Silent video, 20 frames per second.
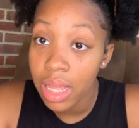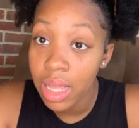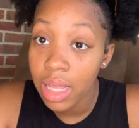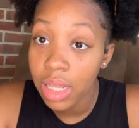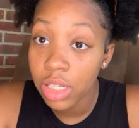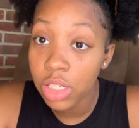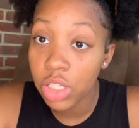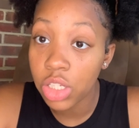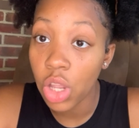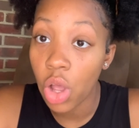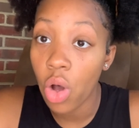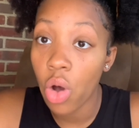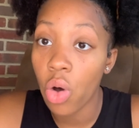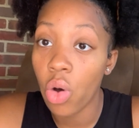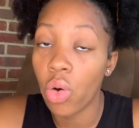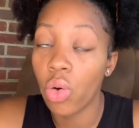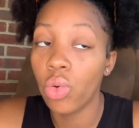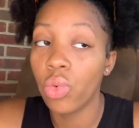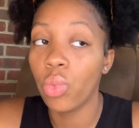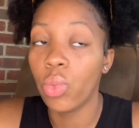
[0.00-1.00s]

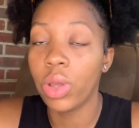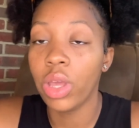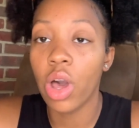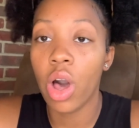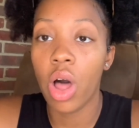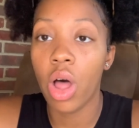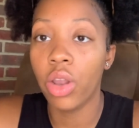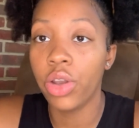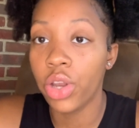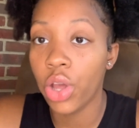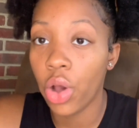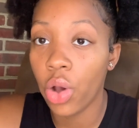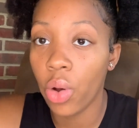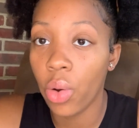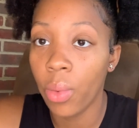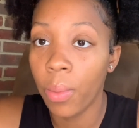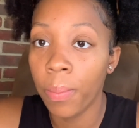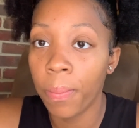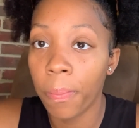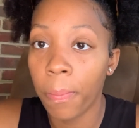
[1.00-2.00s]
So we all
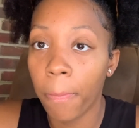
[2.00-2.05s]
know